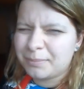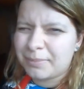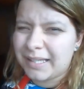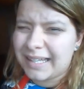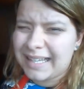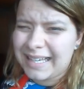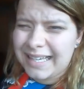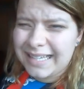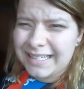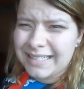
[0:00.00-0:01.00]

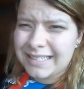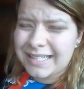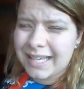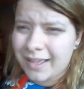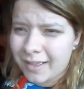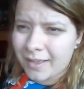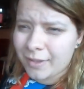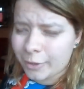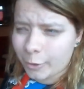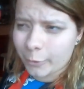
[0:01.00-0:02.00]
plate
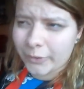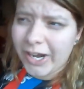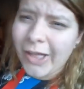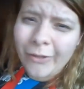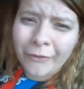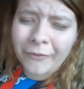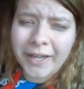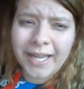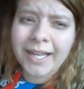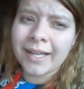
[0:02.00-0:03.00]
grill
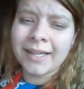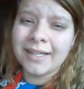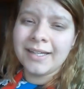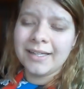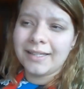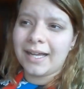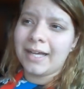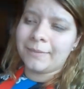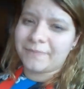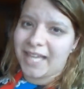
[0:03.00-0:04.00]
thing
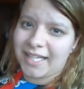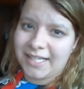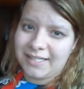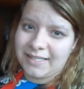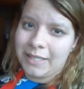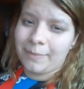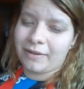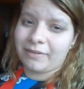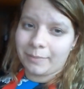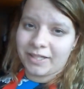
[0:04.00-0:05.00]
um, that heats up
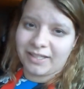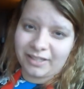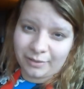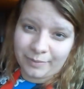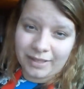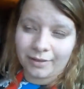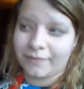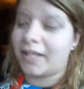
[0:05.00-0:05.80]
and we put it on the middle of